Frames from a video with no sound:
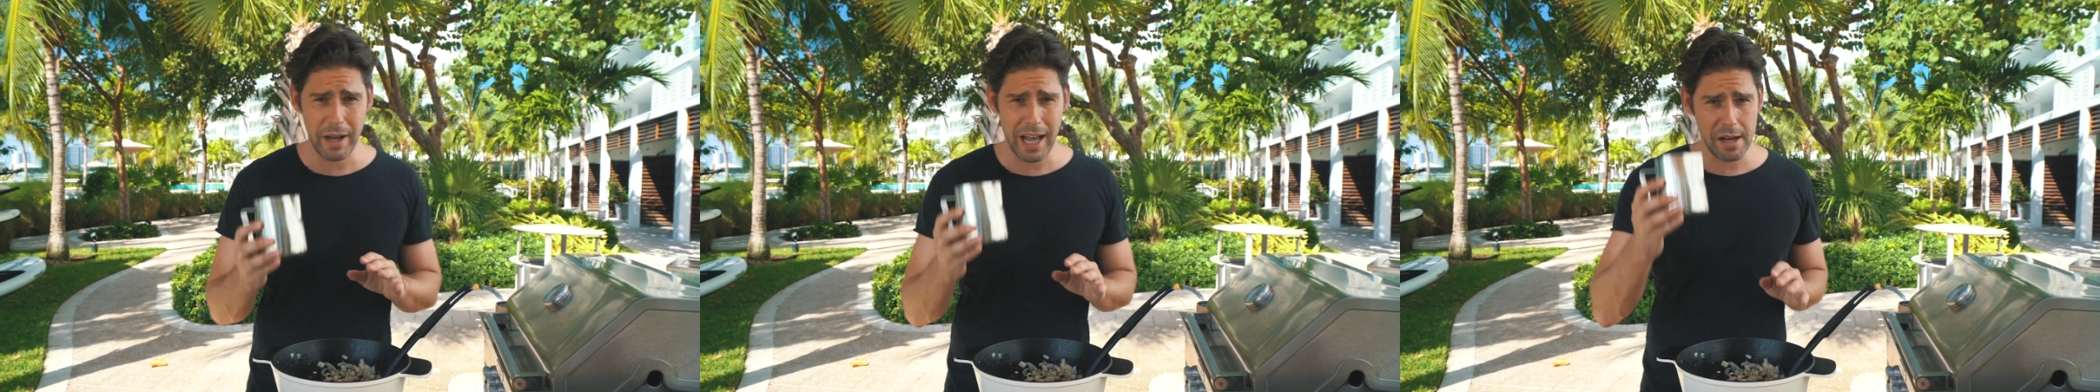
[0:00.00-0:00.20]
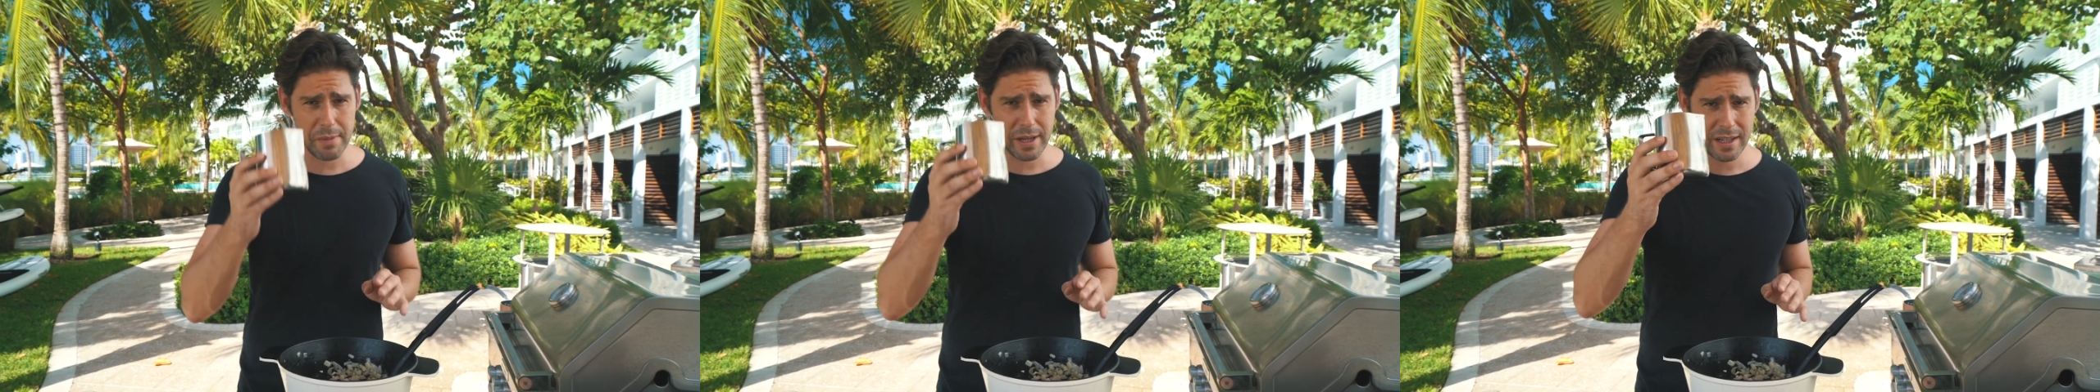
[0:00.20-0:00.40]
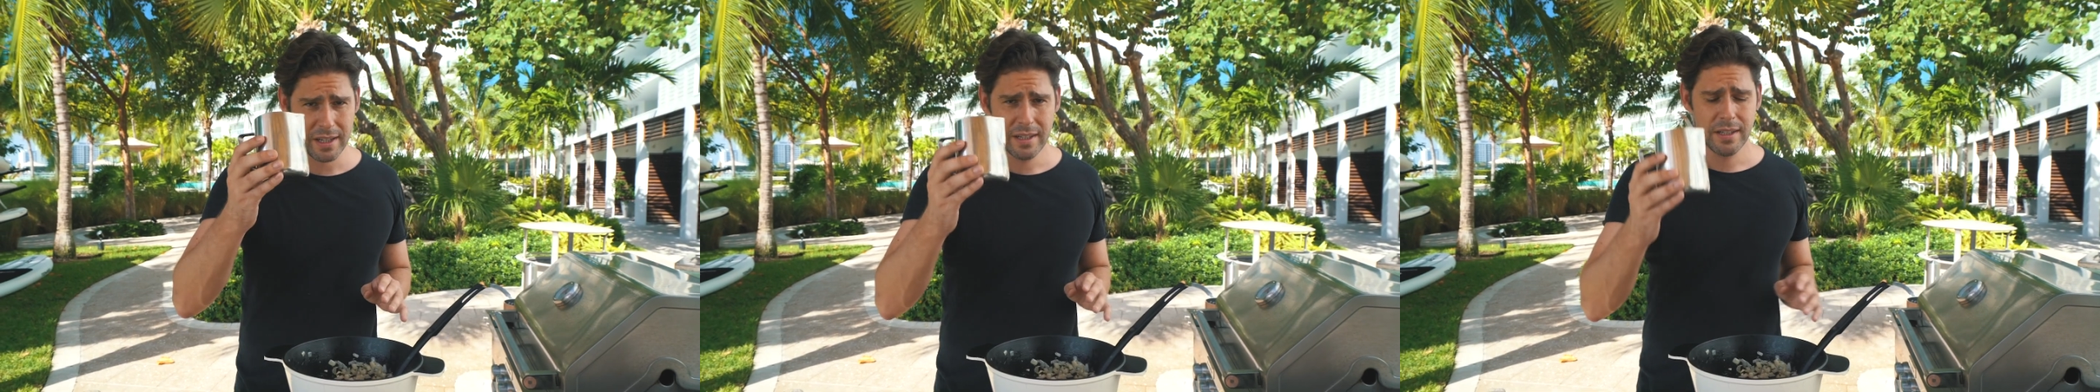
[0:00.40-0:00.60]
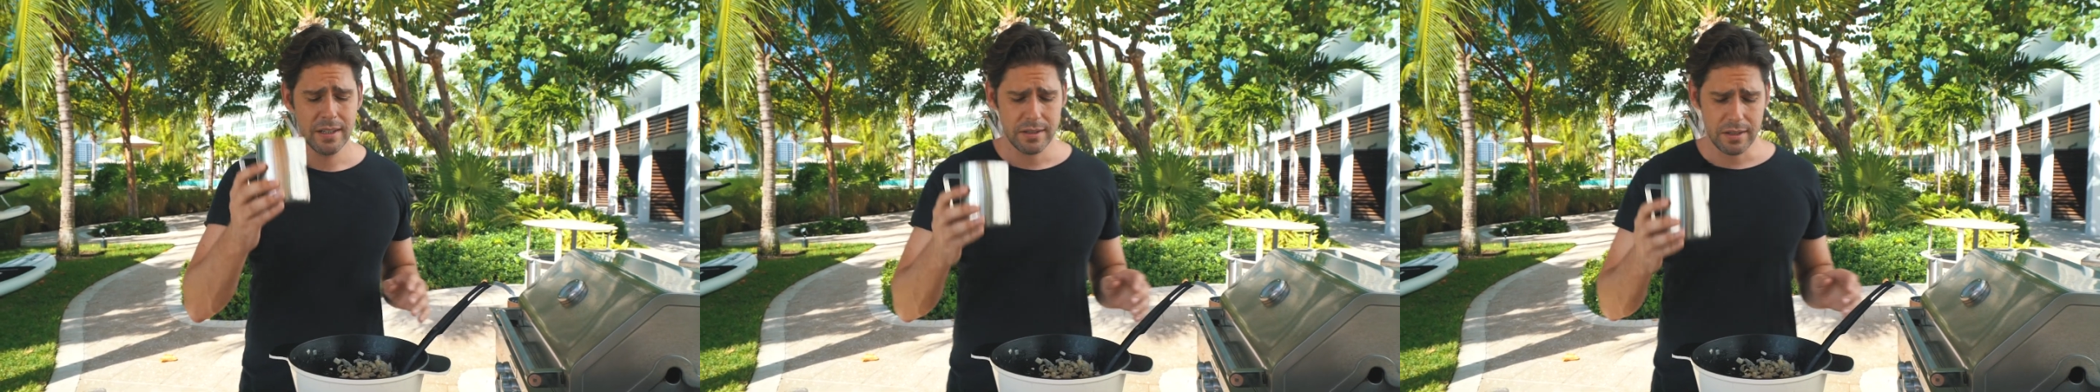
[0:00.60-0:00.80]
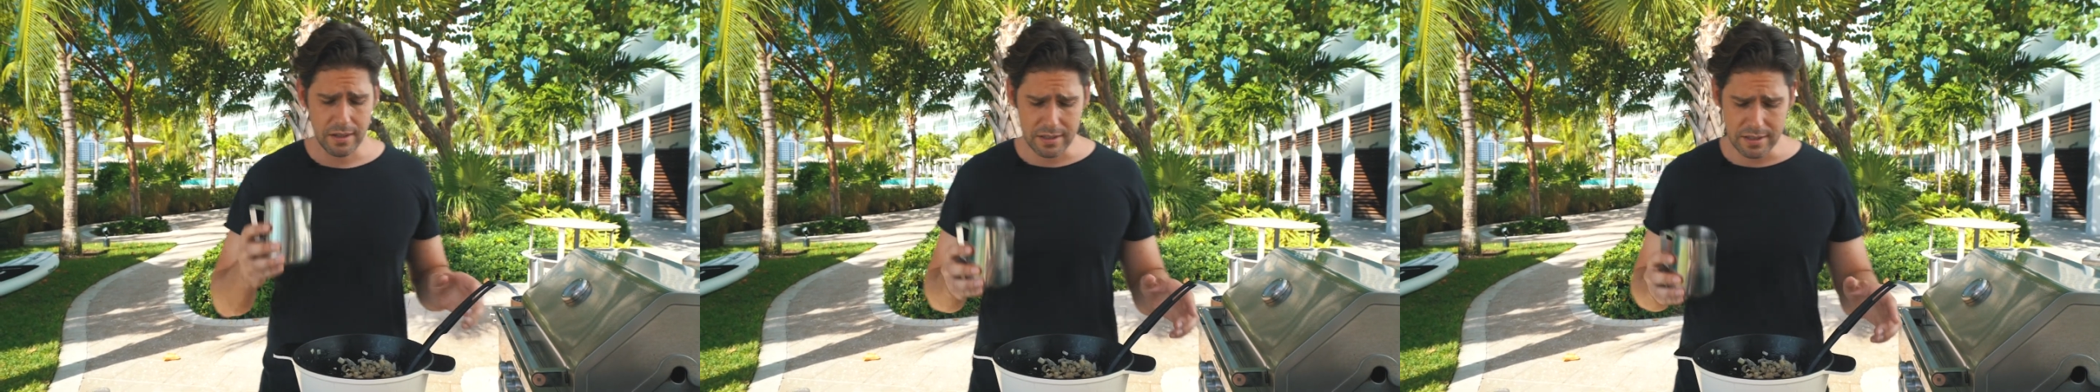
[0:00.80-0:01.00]
Miami,
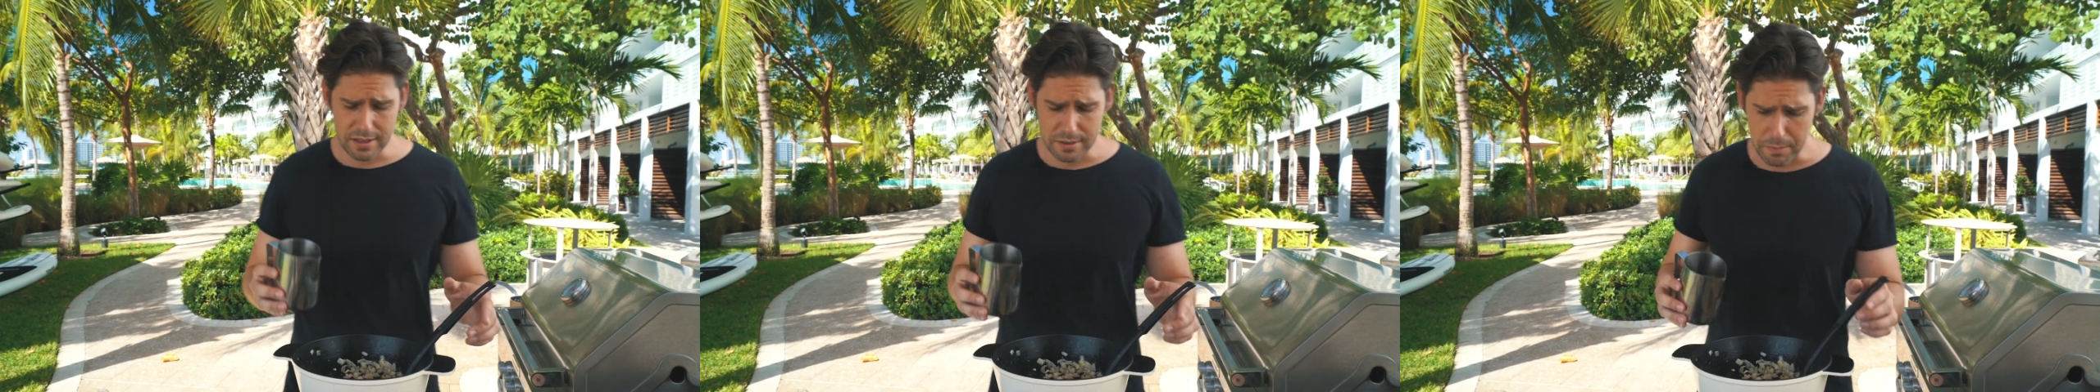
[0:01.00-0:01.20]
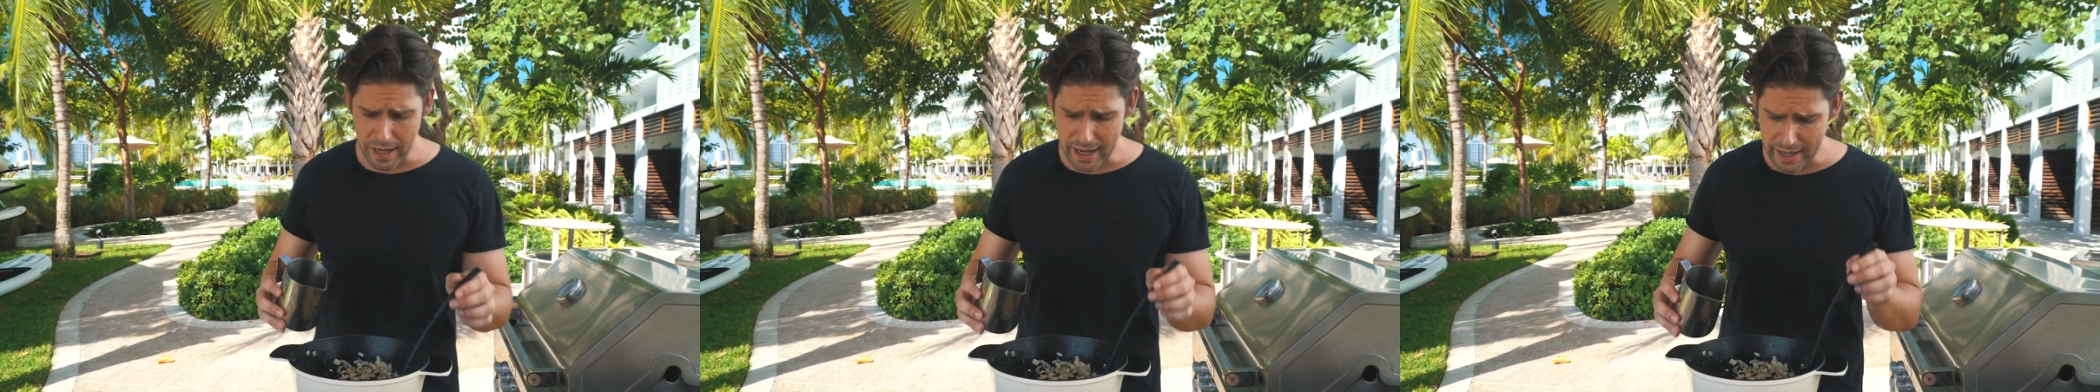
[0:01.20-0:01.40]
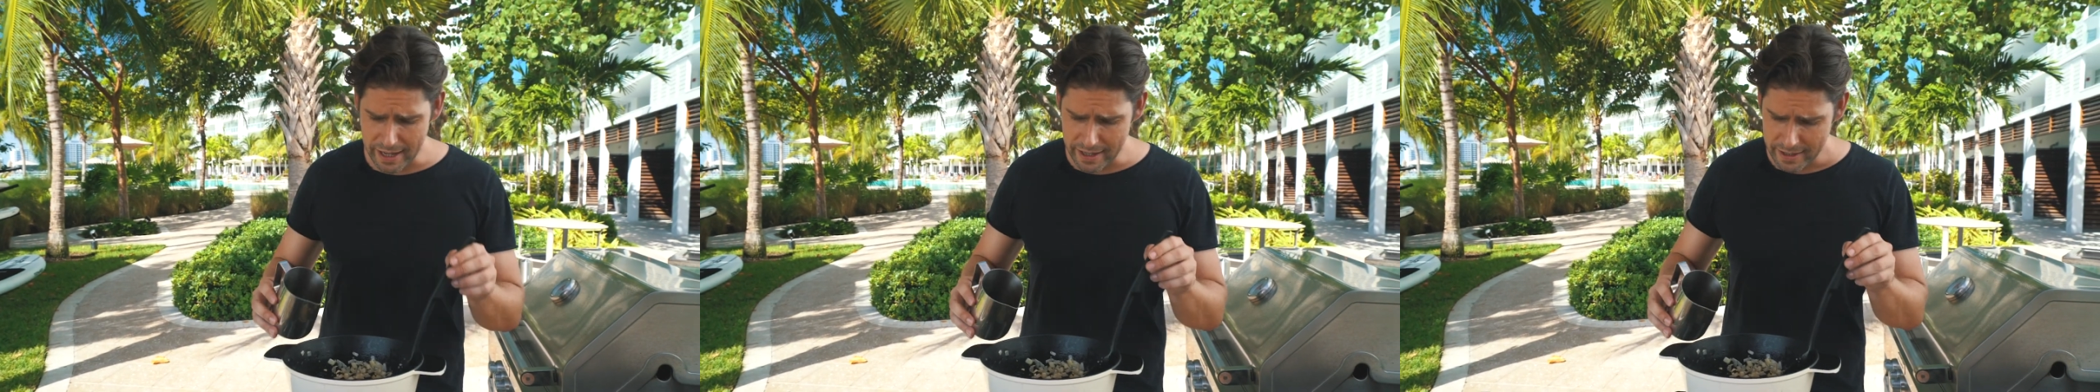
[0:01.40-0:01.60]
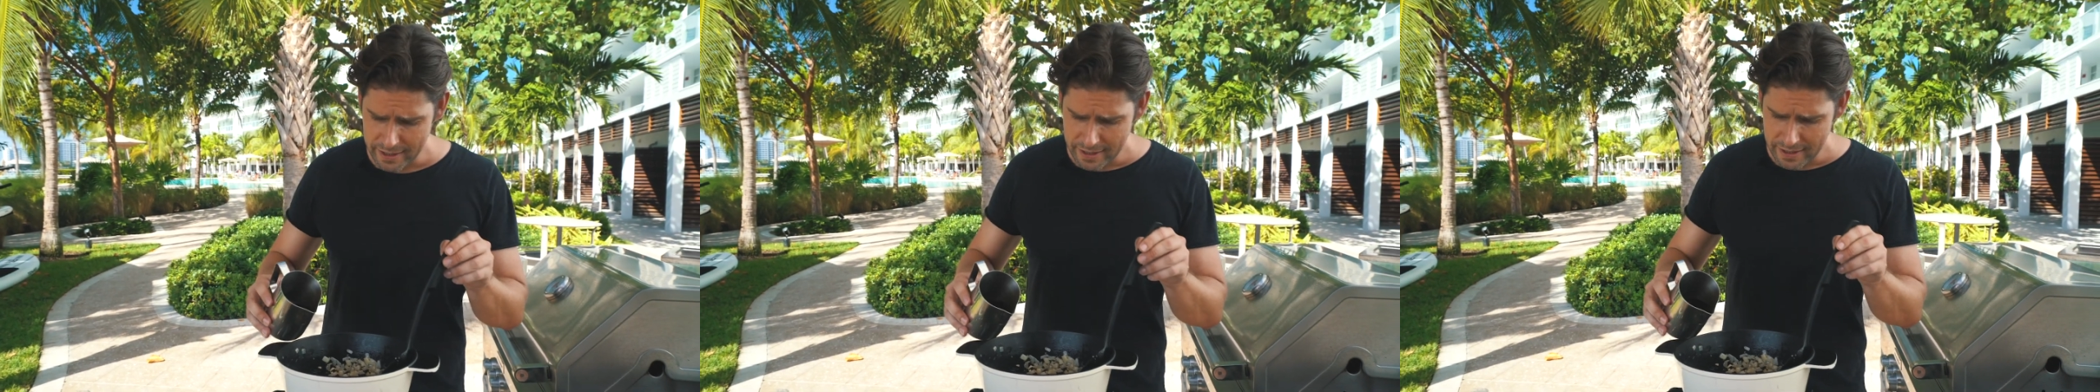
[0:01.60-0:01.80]
so this is my